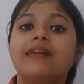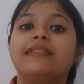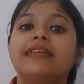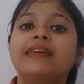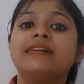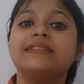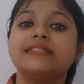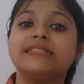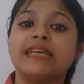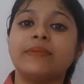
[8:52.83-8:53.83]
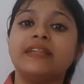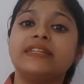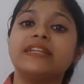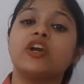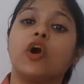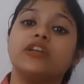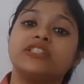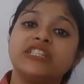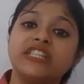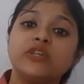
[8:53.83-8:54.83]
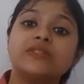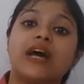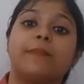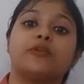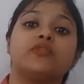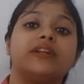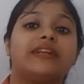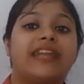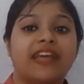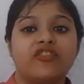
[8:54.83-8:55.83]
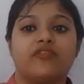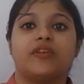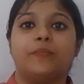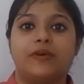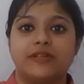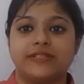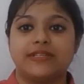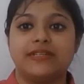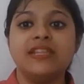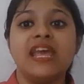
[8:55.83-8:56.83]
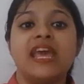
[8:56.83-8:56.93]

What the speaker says: a legal disability continues up to the death of the person,